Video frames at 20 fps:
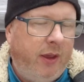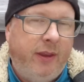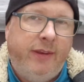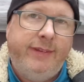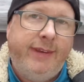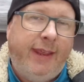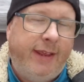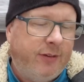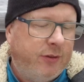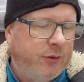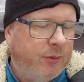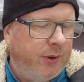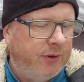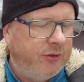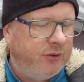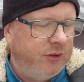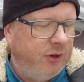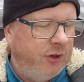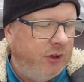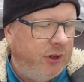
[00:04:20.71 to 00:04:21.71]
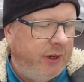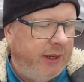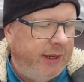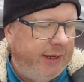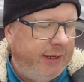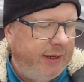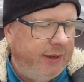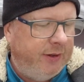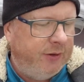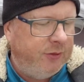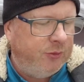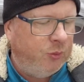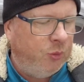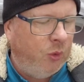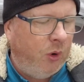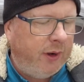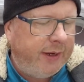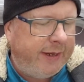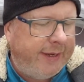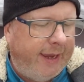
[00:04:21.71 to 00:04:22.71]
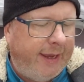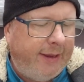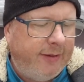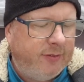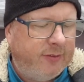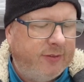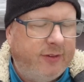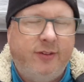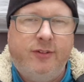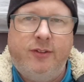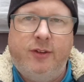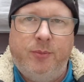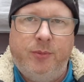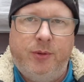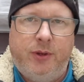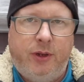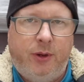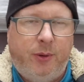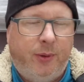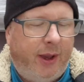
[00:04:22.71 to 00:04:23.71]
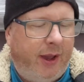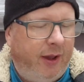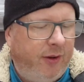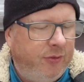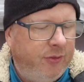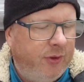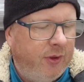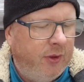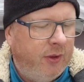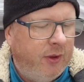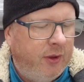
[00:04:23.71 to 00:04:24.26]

Next question is, what gas system do you have